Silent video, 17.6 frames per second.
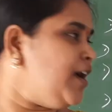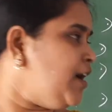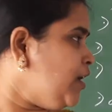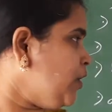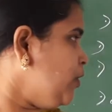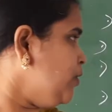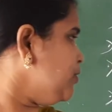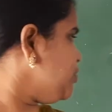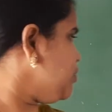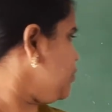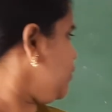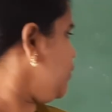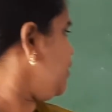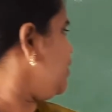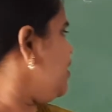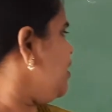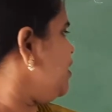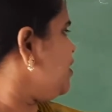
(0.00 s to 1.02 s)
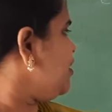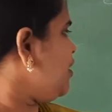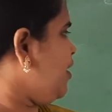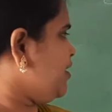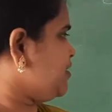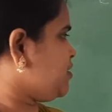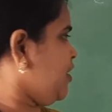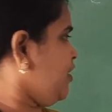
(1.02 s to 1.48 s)
go to
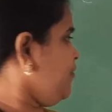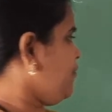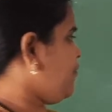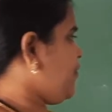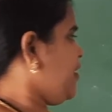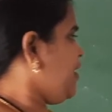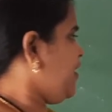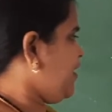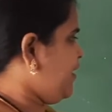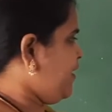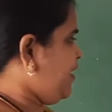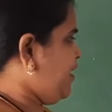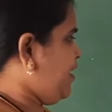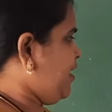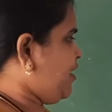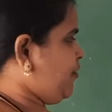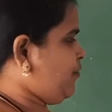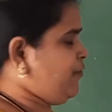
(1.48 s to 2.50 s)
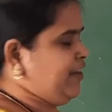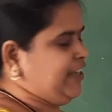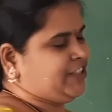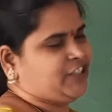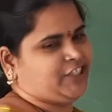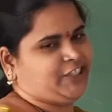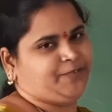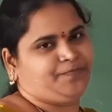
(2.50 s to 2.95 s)
laws of
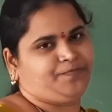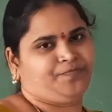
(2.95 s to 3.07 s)
reflection.